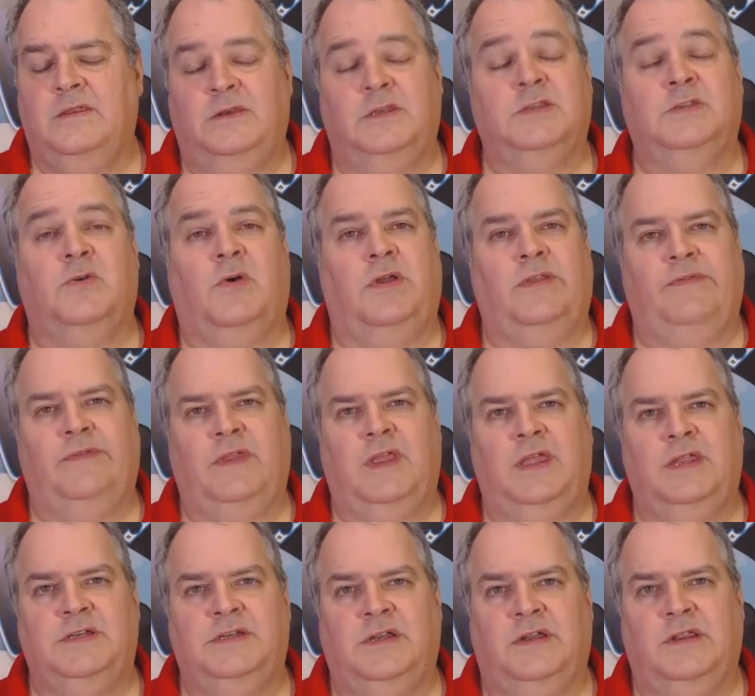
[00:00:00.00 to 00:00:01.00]

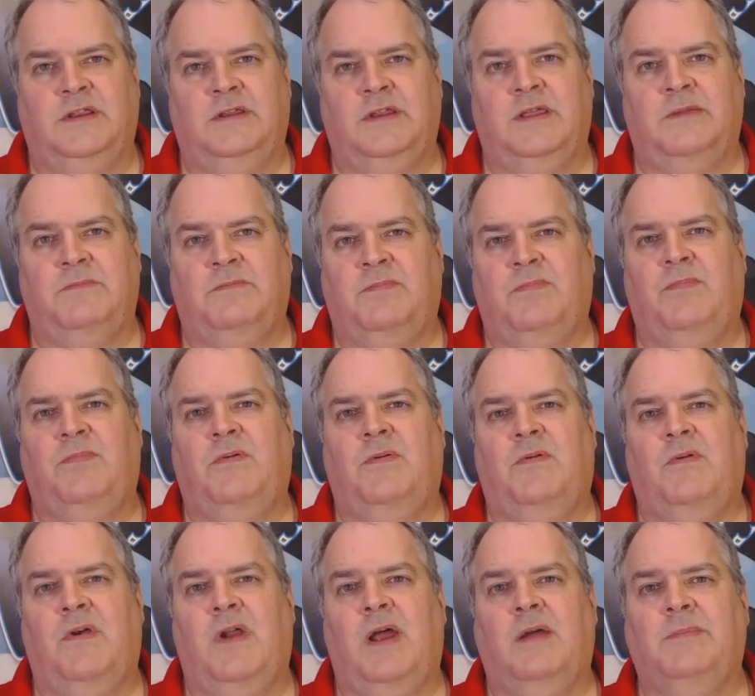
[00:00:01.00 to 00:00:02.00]
disqualification and
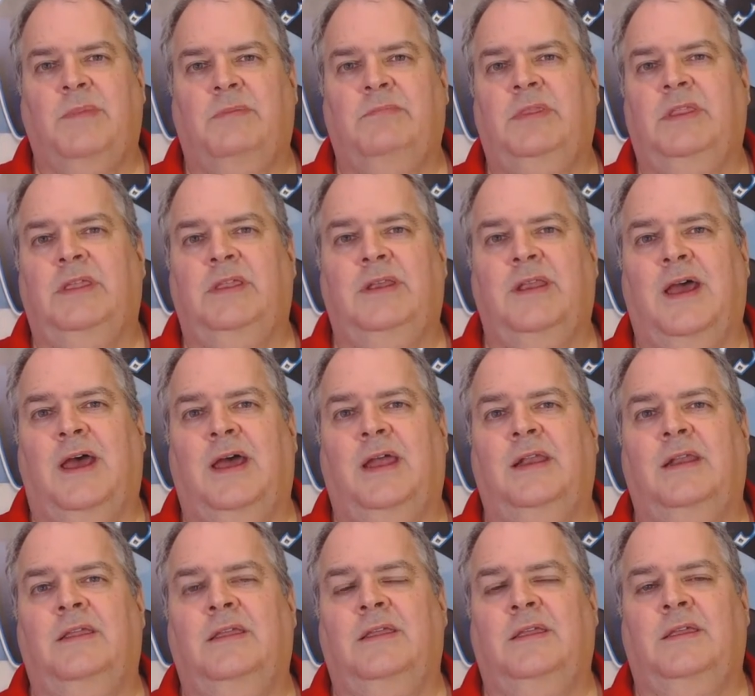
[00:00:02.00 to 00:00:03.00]
probably
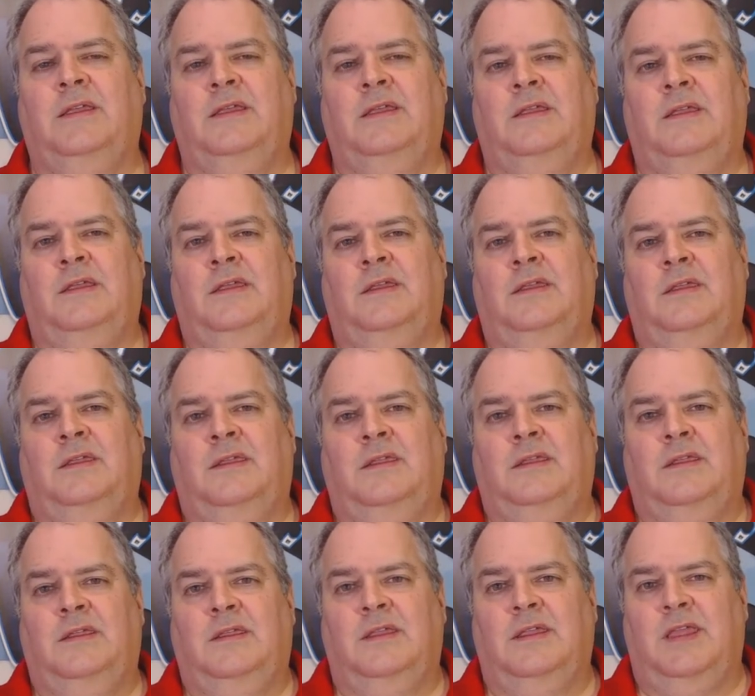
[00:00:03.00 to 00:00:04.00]
not
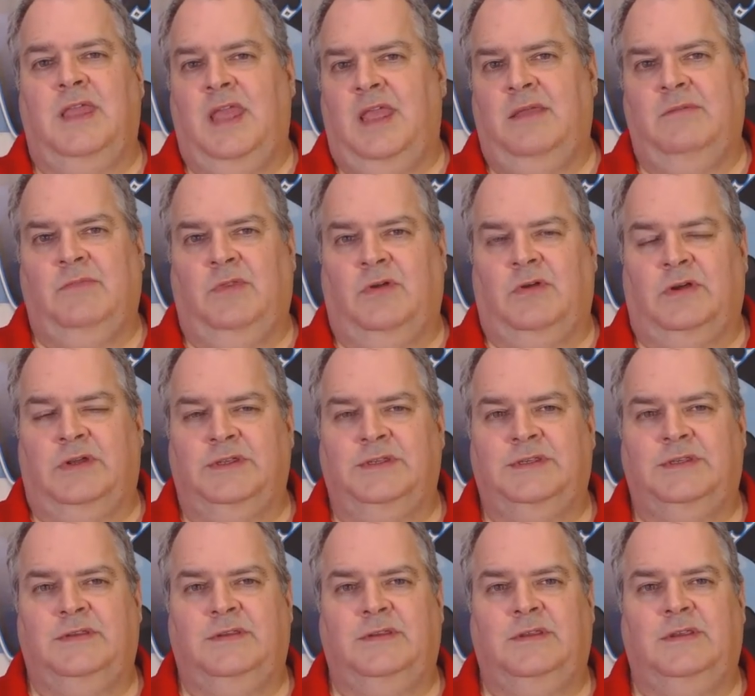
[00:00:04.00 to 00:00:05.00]
game
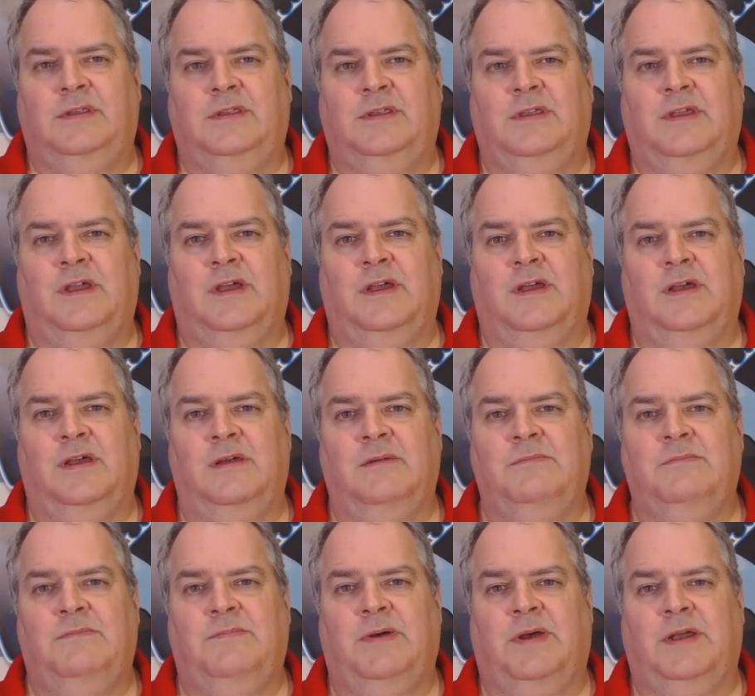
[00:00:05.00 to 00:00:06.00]
loss,
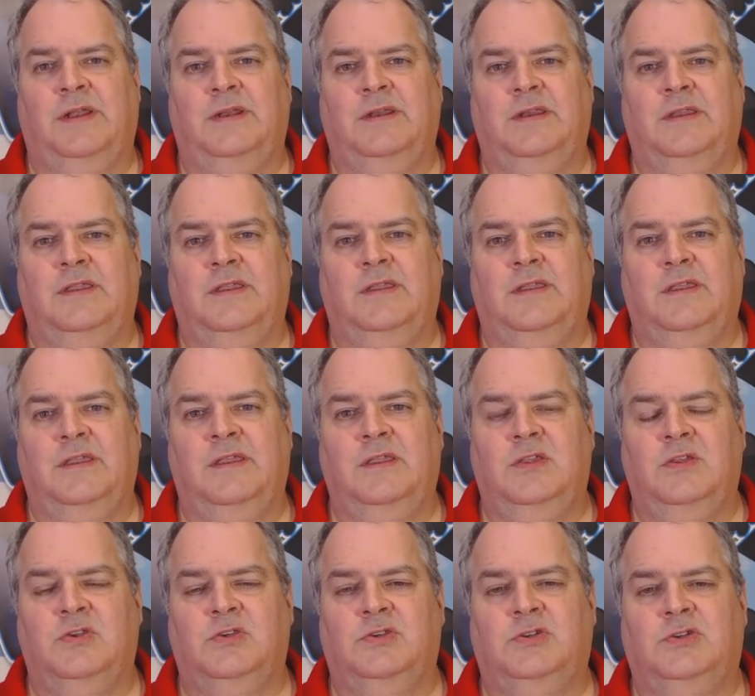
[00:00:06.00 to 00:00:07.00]
but
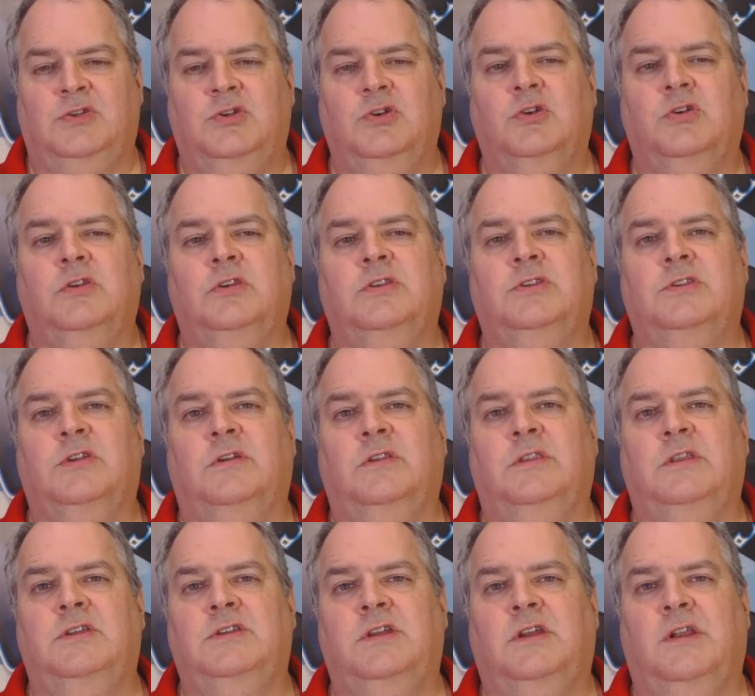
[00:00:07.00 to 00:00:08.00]
you
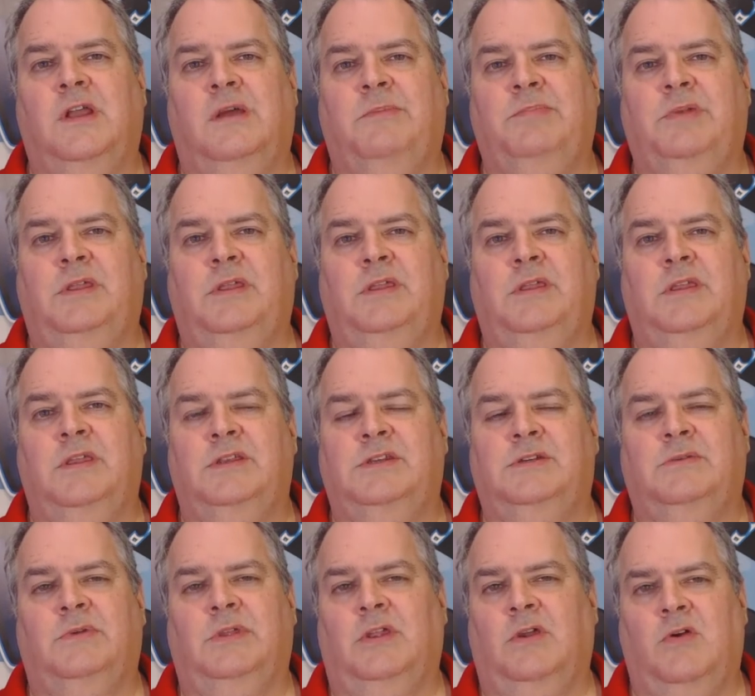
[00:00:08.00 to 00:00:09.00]
certainly should not be
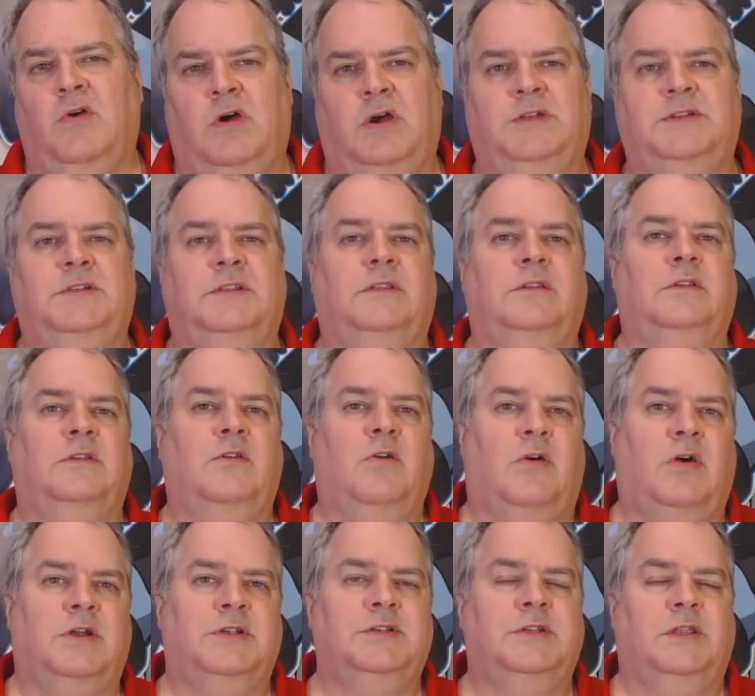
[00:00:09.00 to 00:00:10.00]
issuing caution,
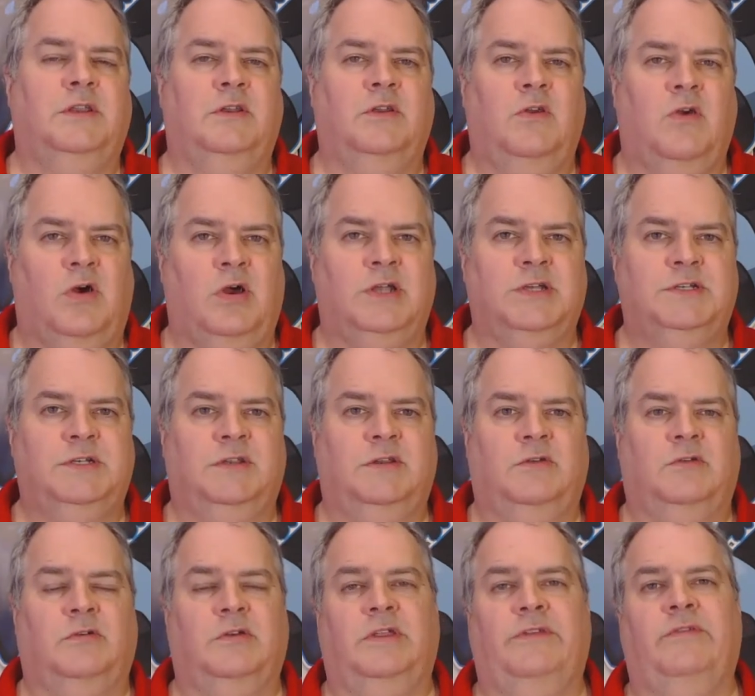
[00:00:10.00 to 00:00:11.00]
caution, caution,
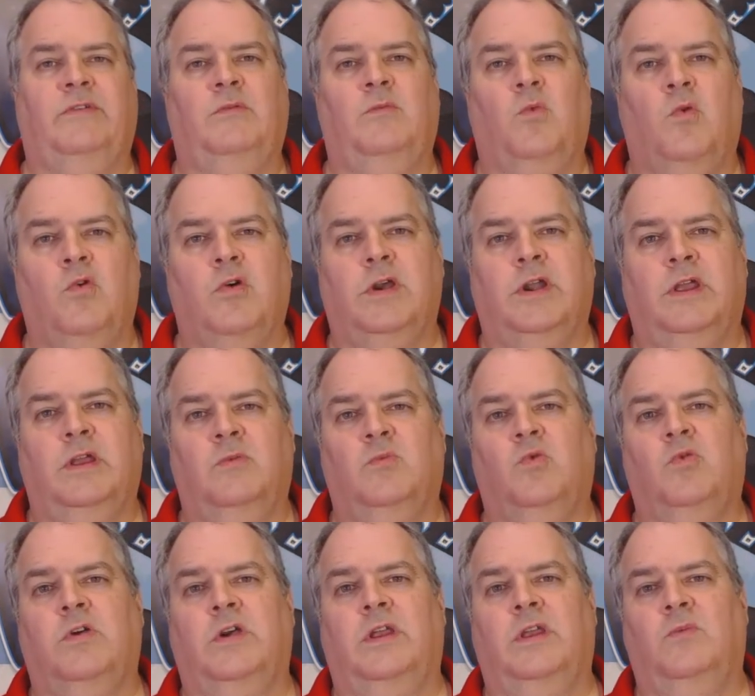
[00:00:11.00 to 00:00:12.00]
or even warning,
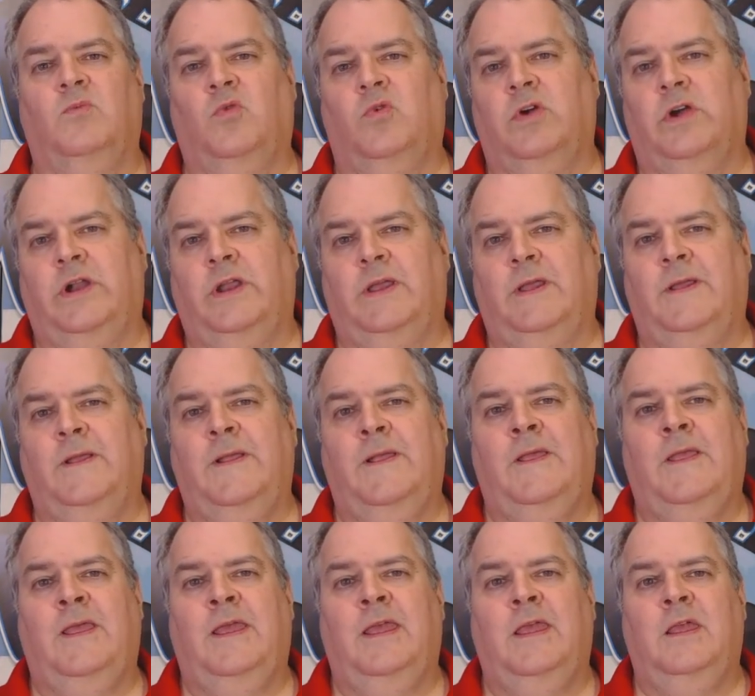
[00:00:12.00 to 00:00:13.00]
warning, warning
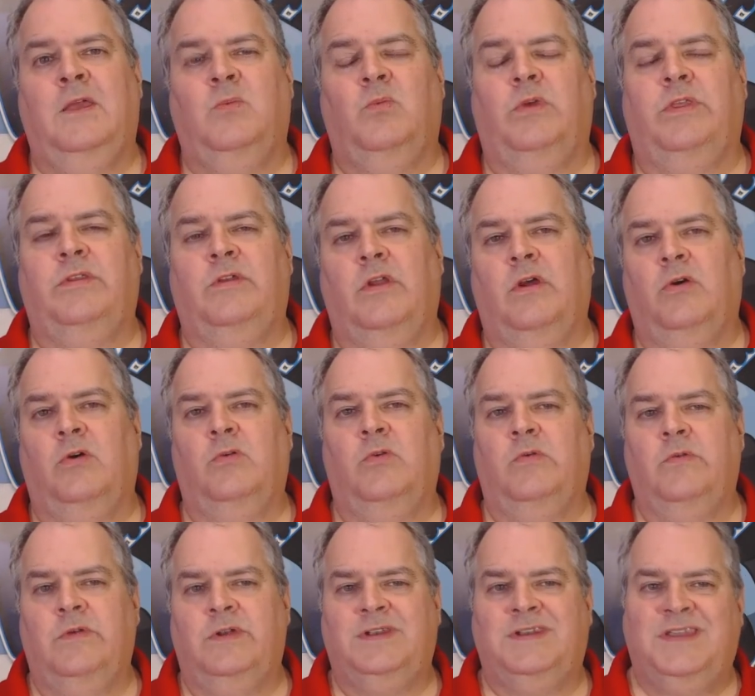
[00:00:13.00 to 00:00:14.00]
with
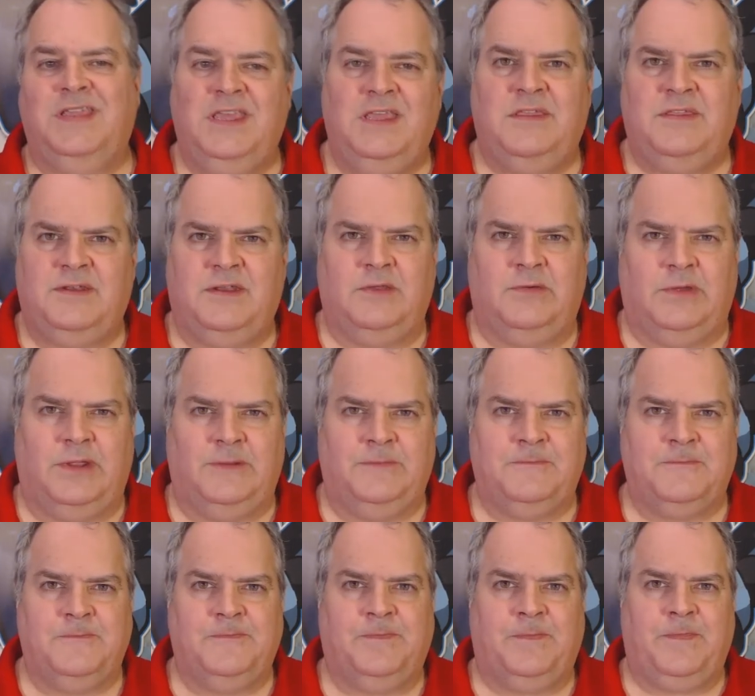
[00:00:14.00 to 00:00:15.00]
no teeth to it.